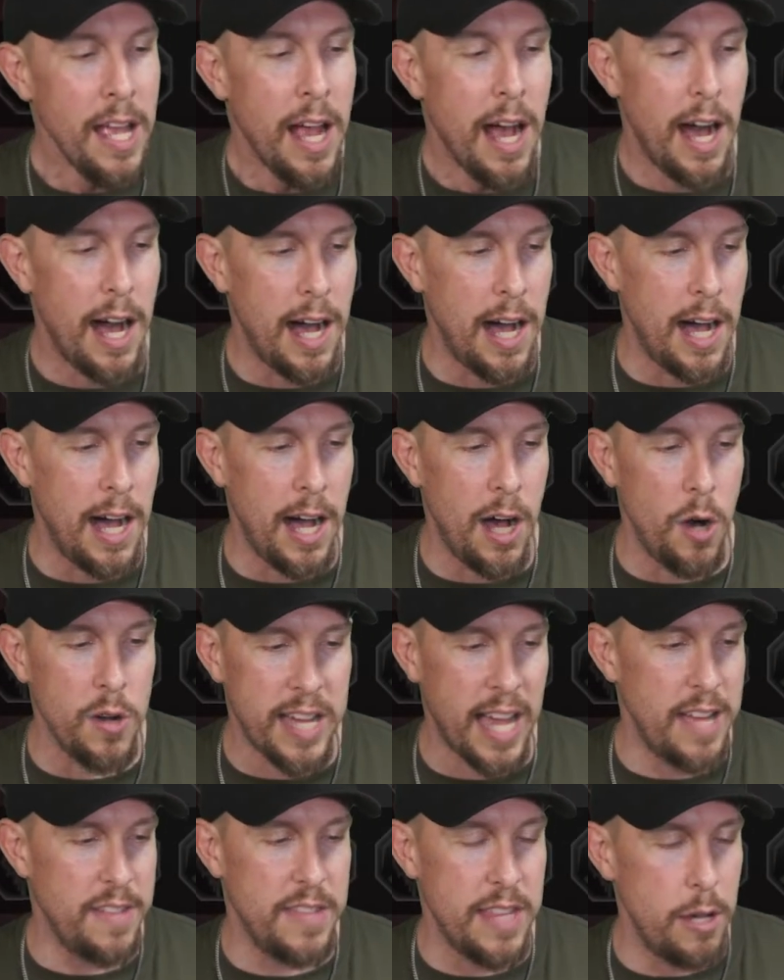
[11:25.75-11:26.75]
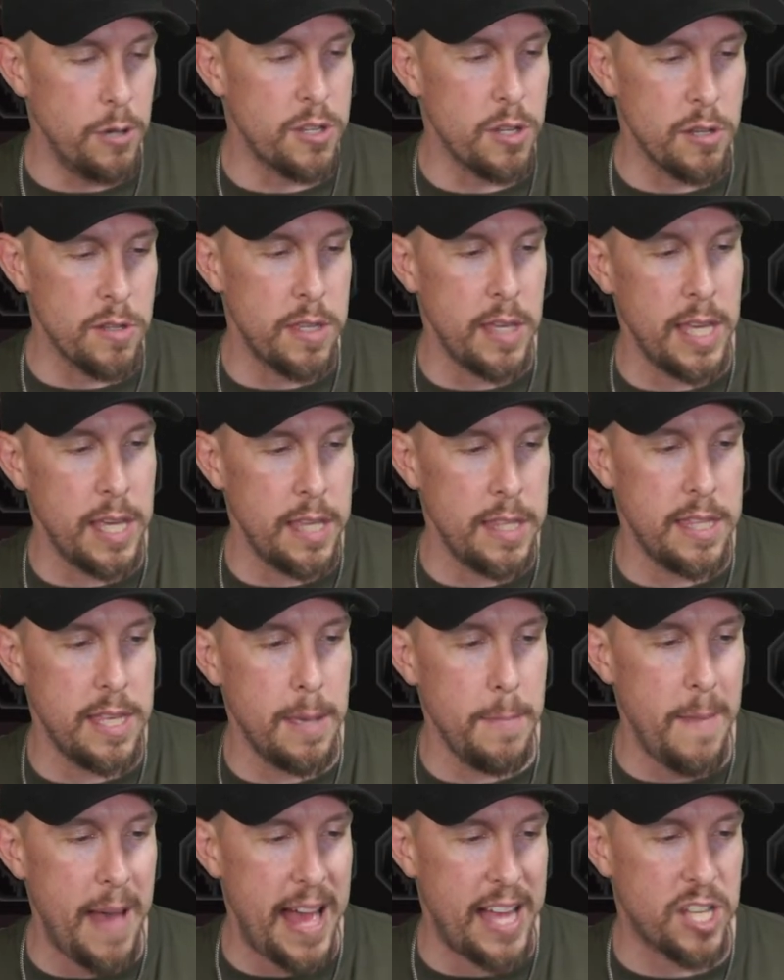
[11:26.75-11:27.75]
Uh, okay, those are the,
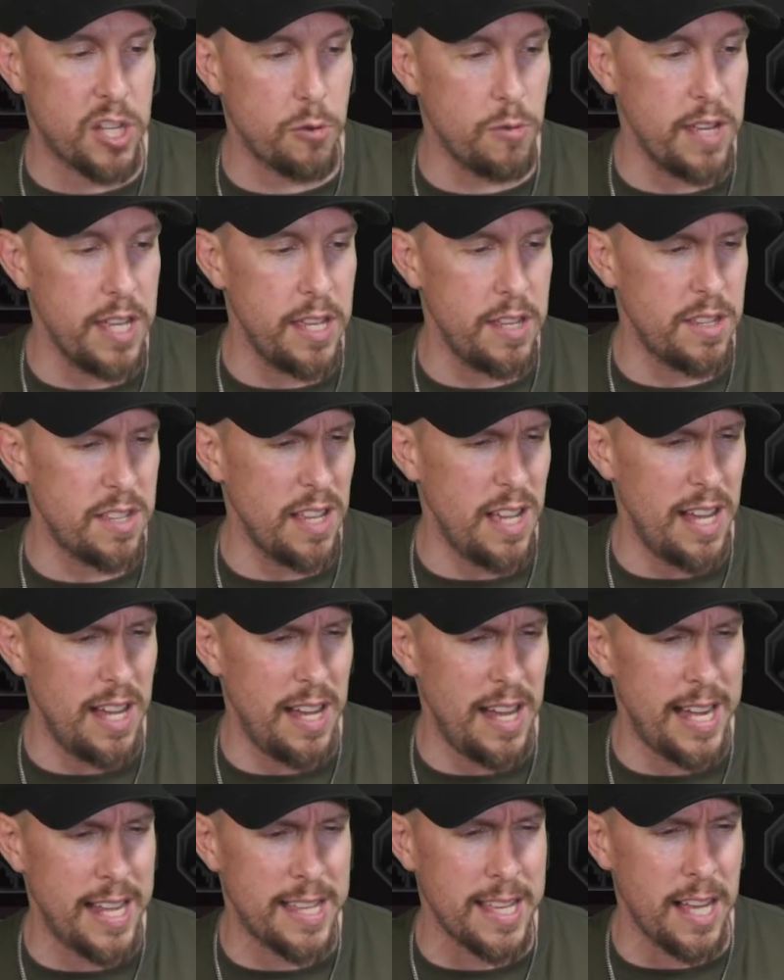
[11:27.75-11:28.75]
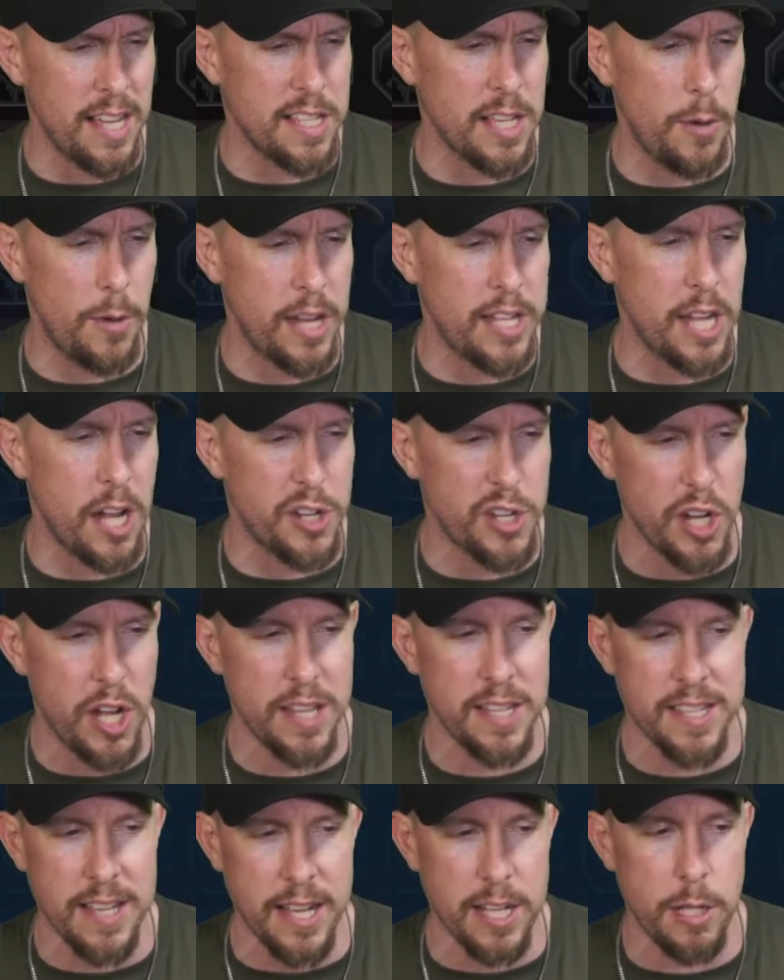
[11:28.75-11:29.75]
the masteries. Uh, anything else I want to touch
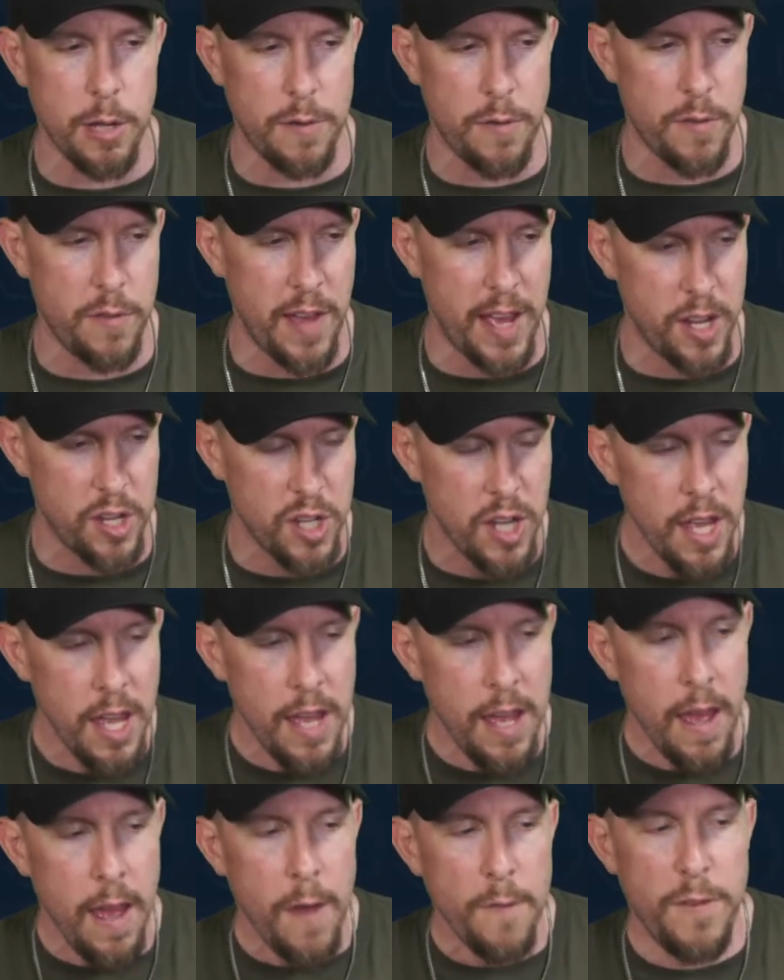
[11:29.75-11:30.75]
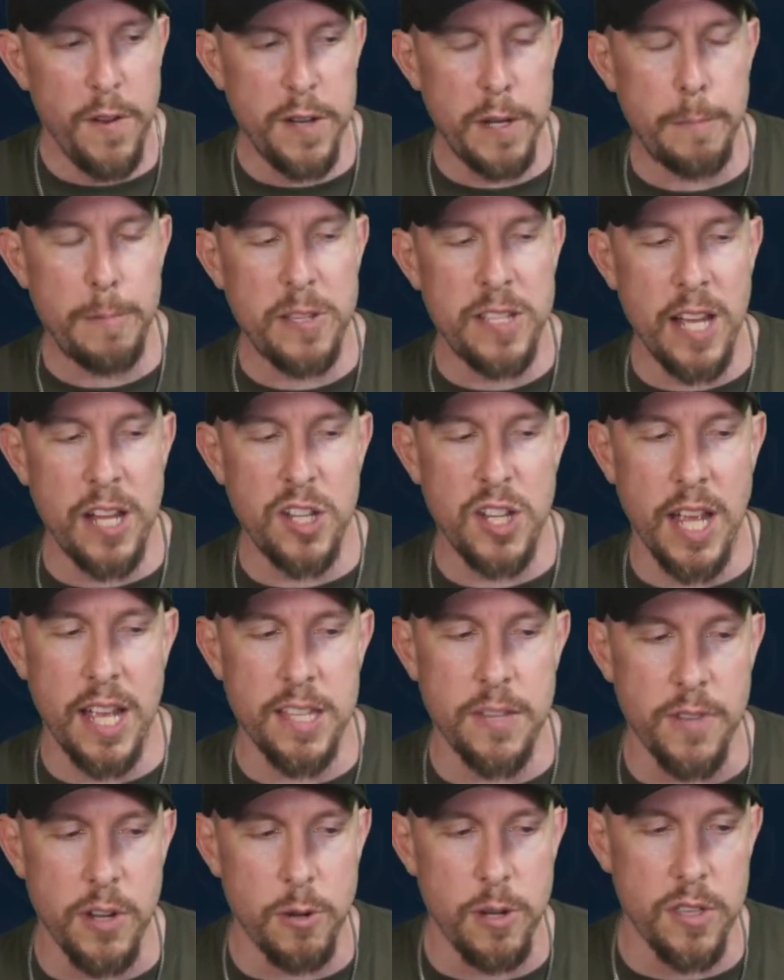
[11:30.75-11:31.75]
on? Cycle of Revenge. fifty percent
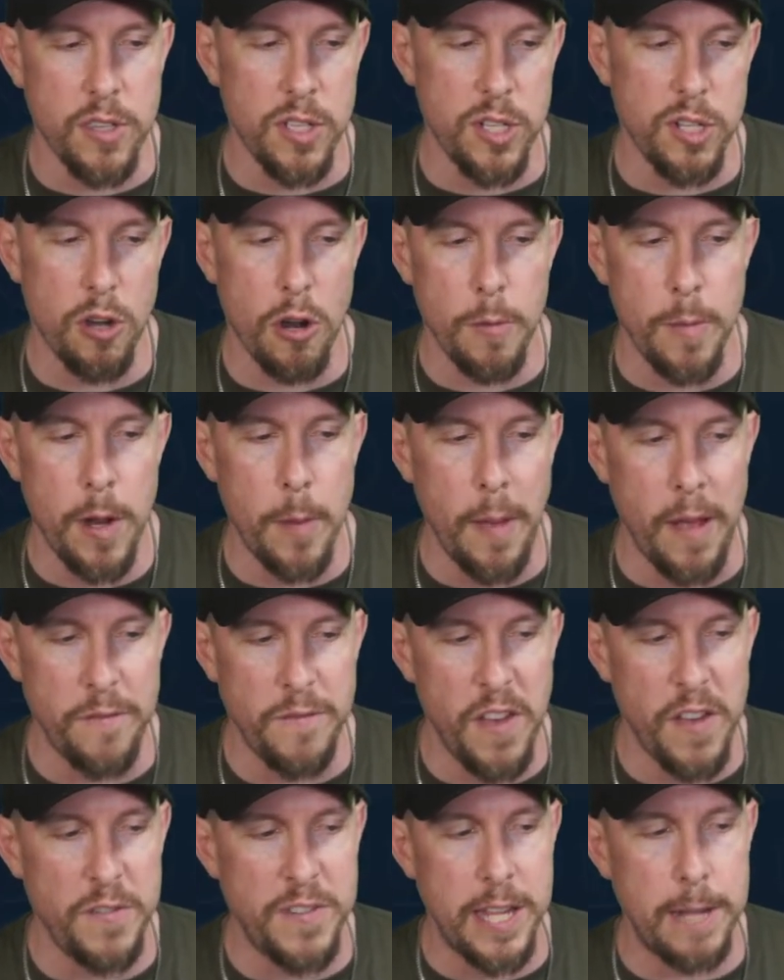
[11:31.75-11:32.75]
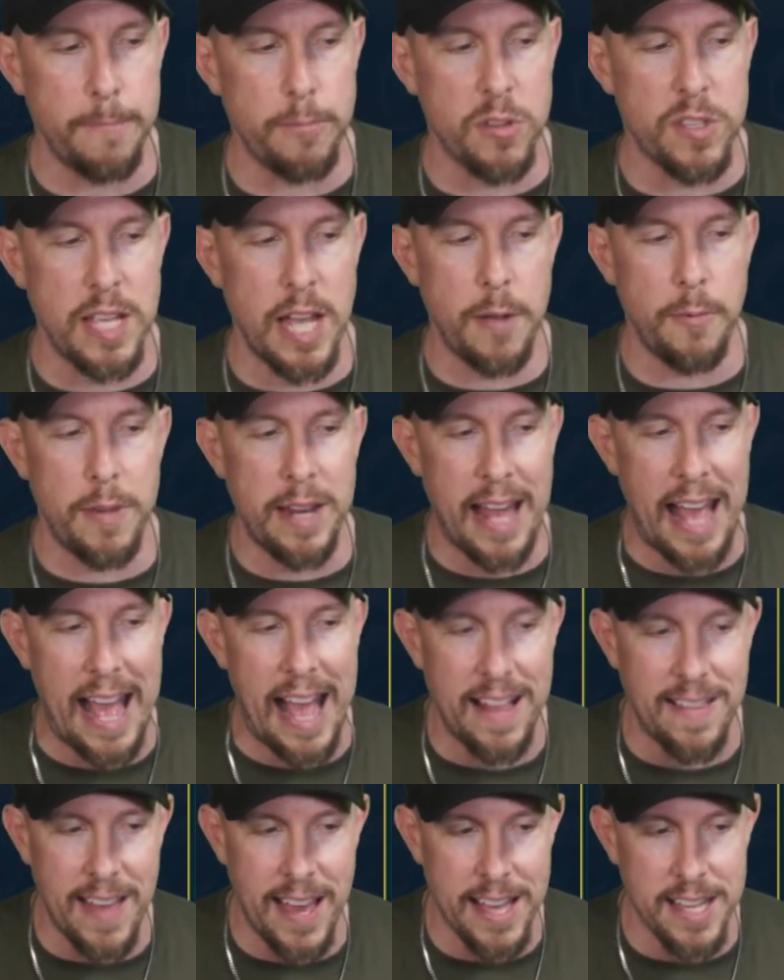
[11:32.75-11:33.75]
chance of increasing the turn meter by fifteen percent when an
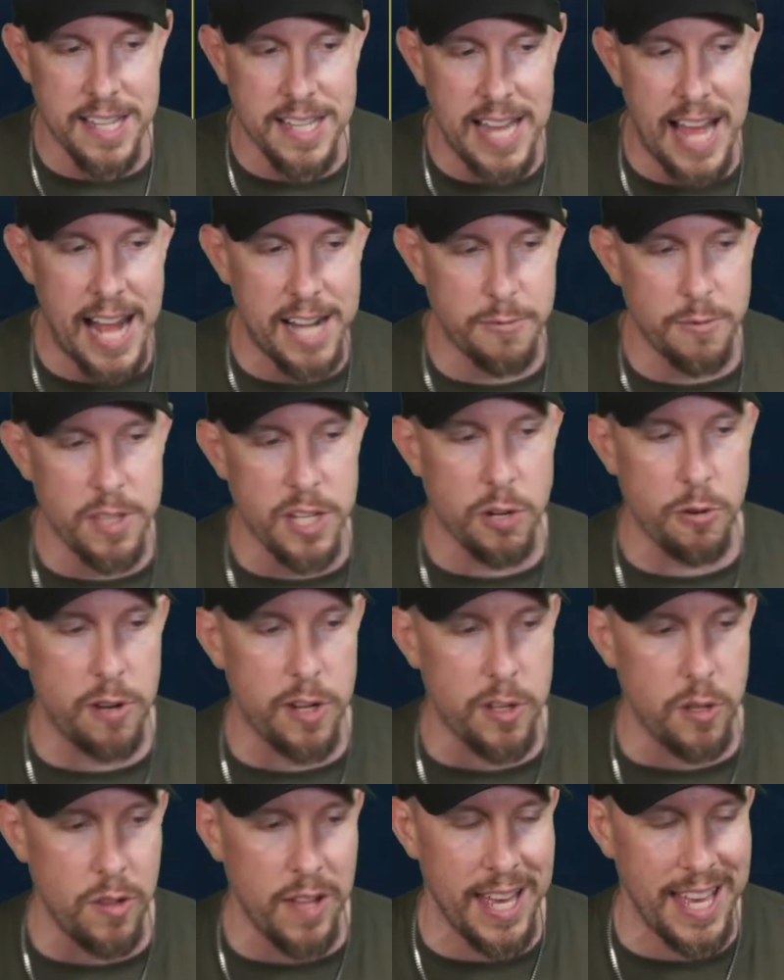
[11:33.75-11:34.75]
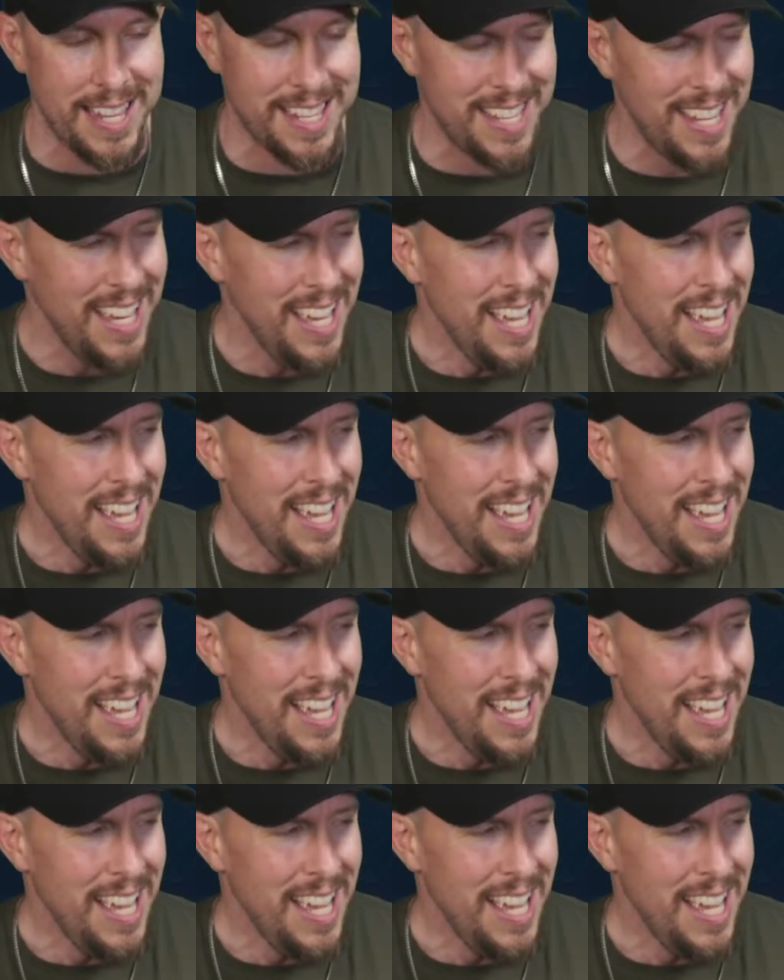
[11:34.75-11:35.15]
ally is tagged with a critical hit.